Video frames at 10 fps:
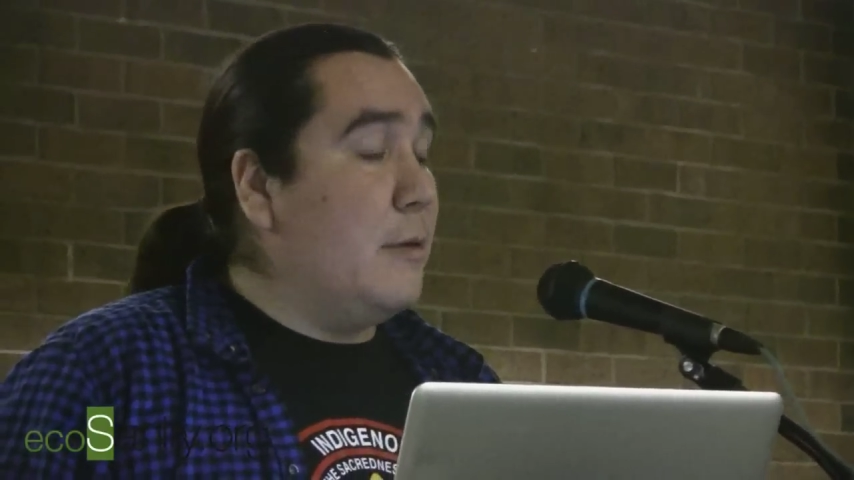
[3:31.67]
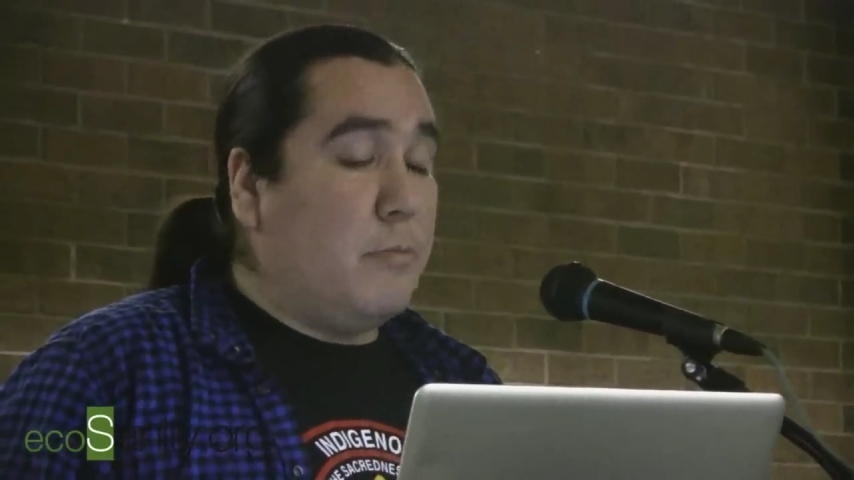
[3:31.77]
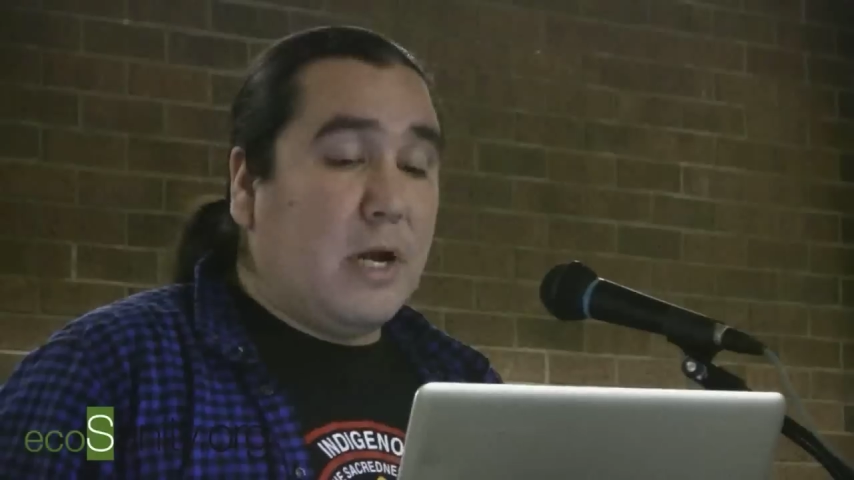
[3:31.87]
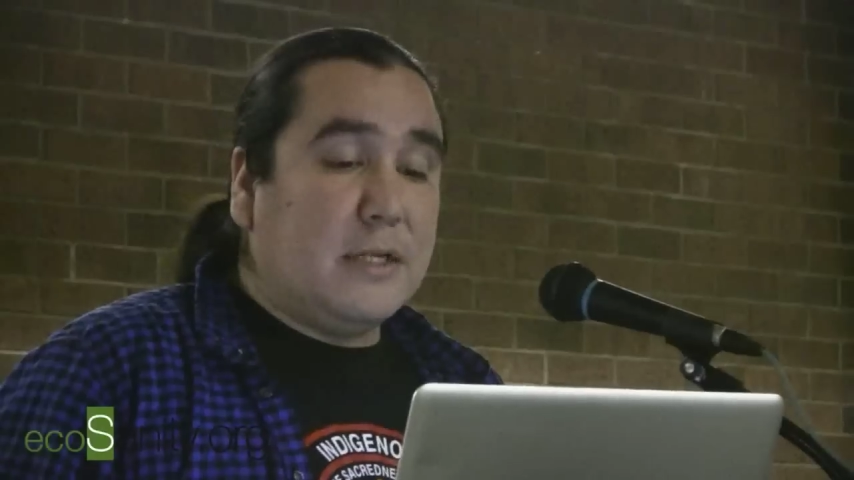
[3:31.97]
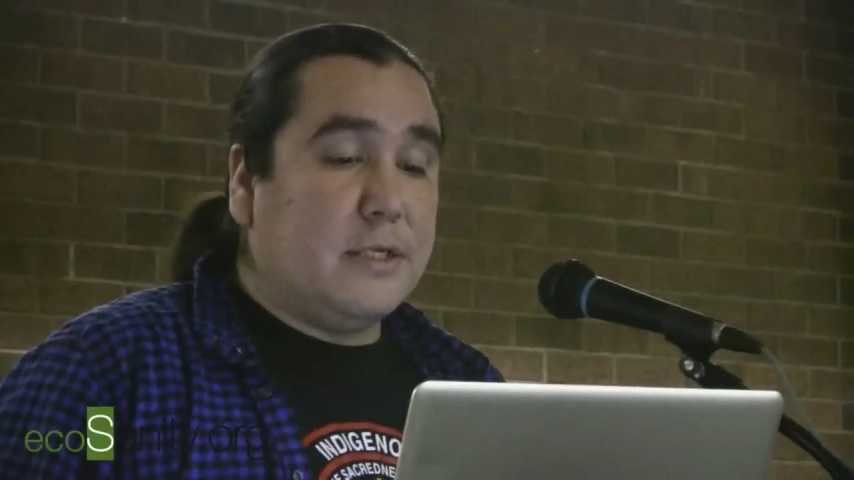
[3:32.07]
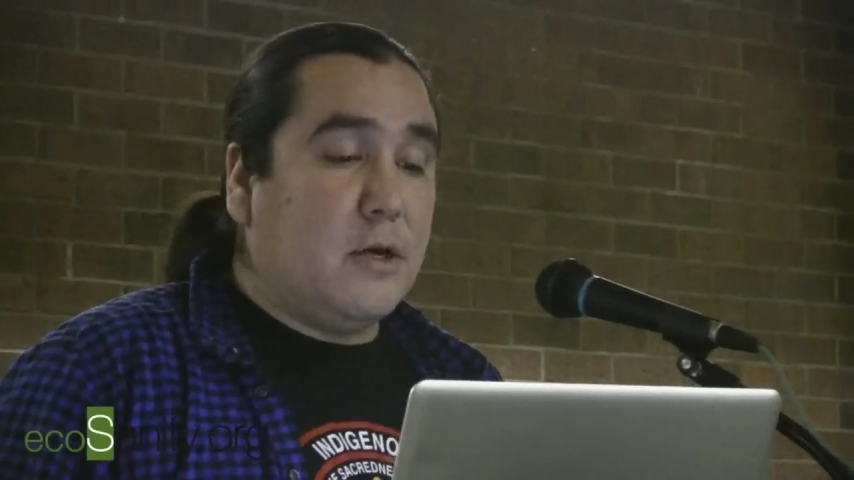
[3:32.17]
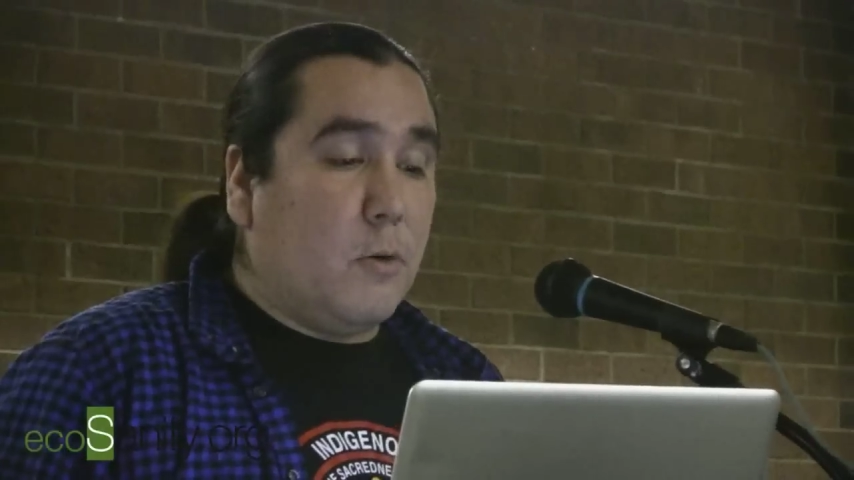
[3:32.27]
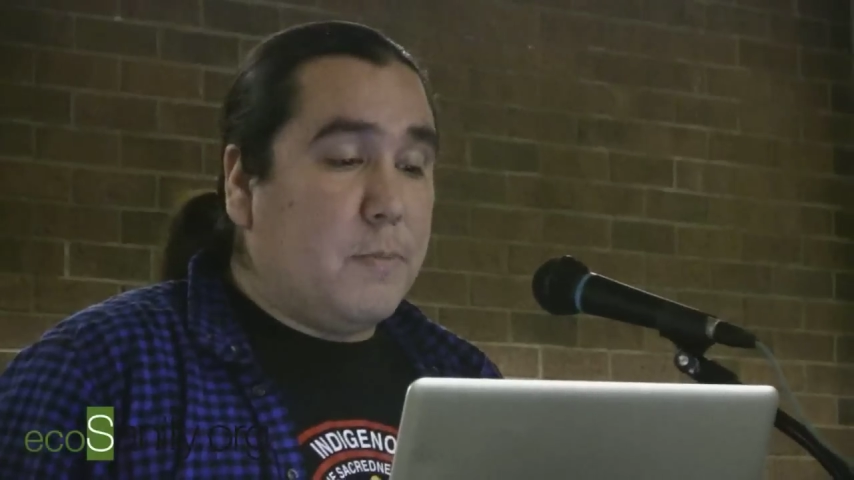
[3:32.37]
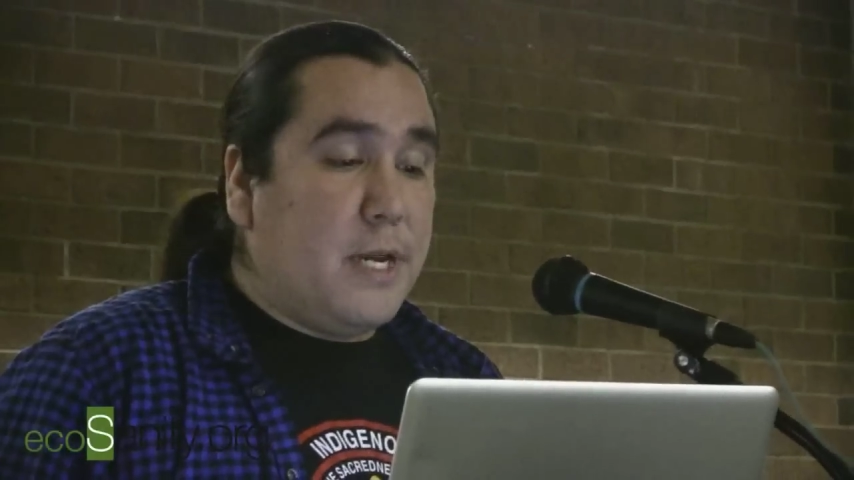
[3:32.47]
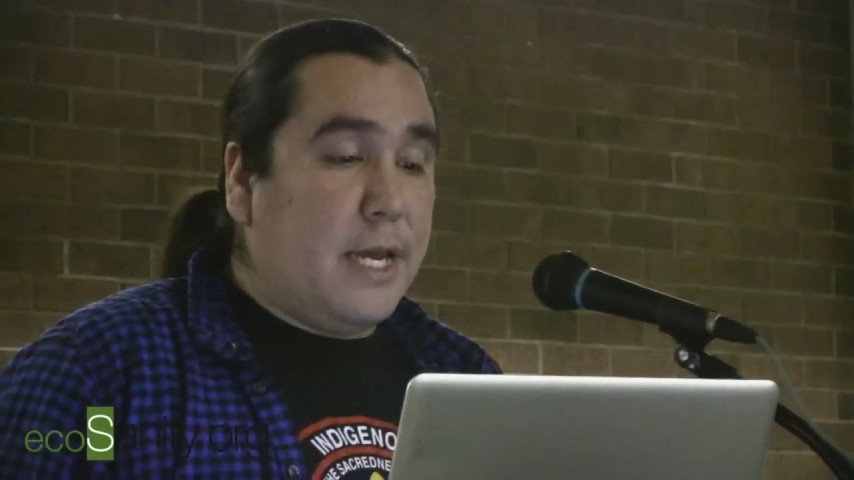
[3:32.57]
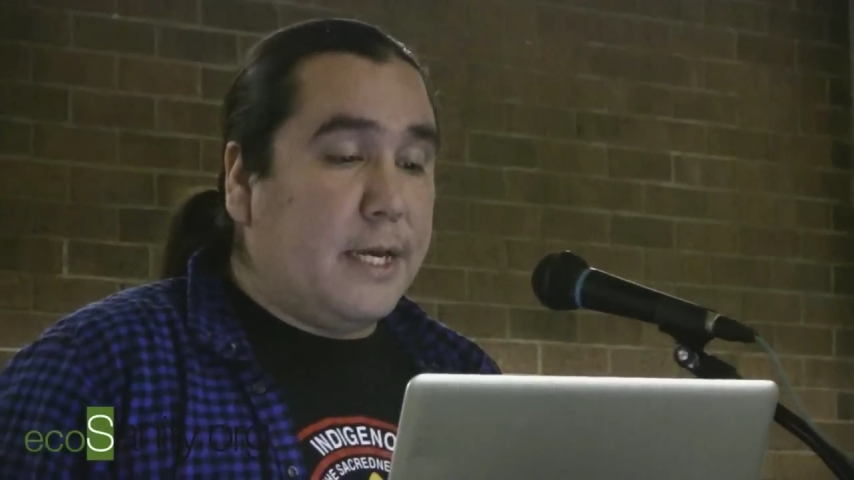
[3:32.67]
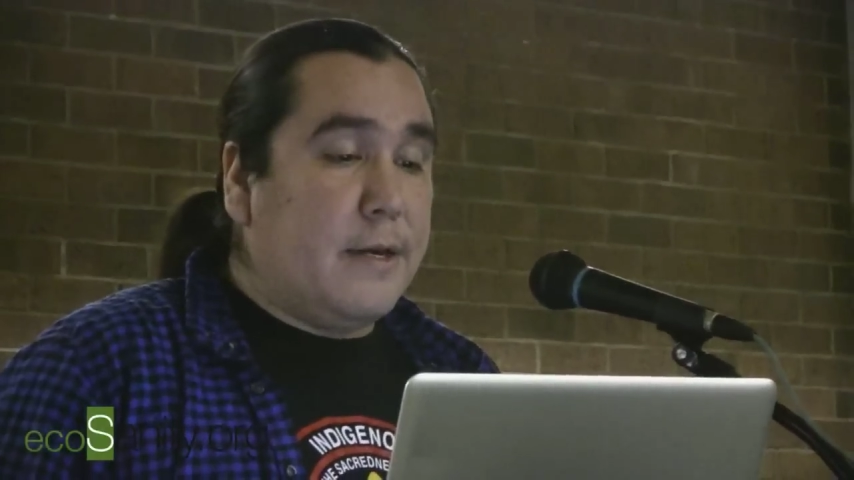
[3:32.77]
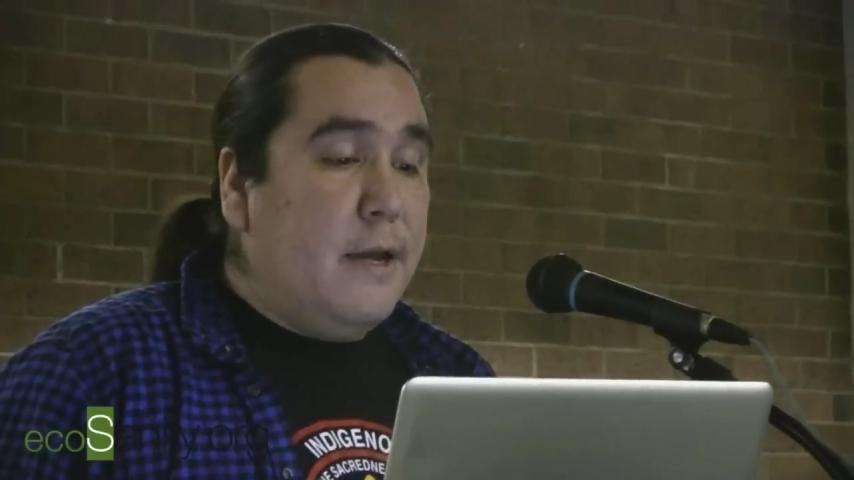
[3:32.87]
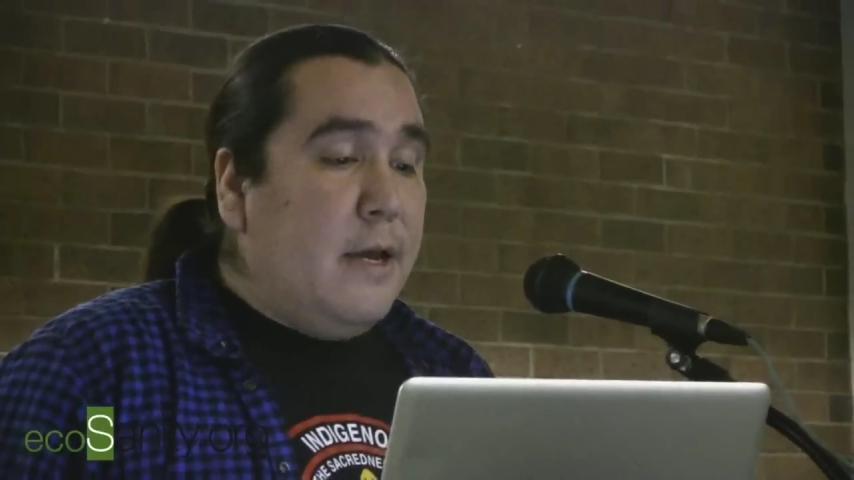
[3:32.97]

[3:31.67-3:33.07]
they brought to Copenhagen.